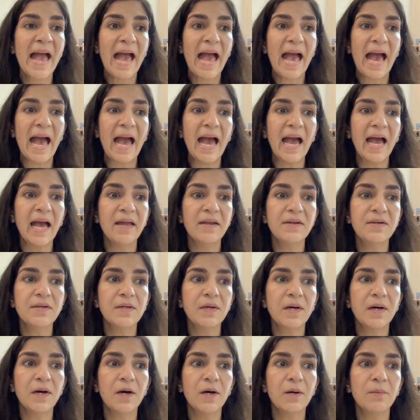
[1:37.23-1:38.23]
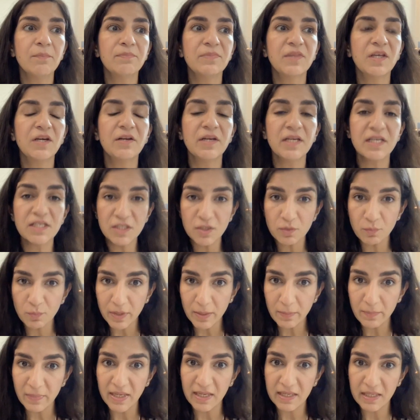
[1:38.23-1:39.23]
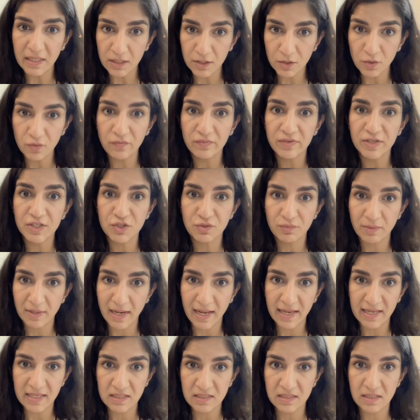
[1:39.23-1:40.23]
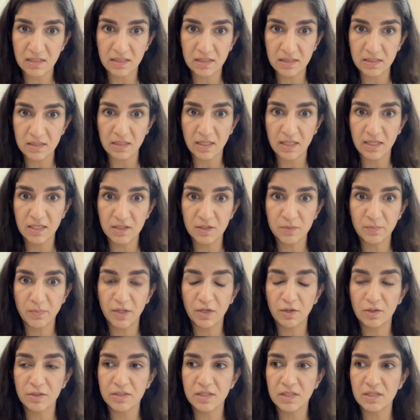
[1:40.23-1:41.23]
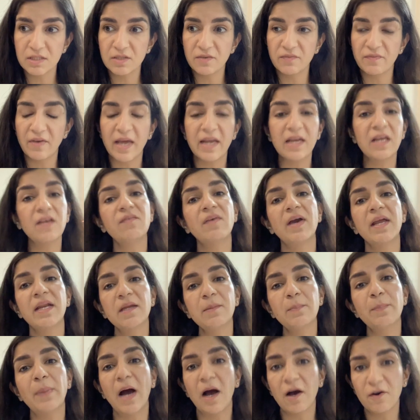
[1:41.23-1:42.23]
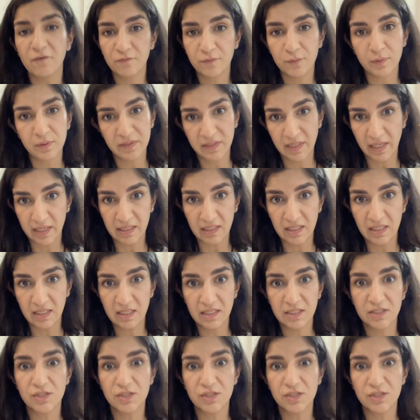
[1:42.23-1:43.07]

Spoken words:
And the reason we're making you visualize this is because it's a very powerful technique.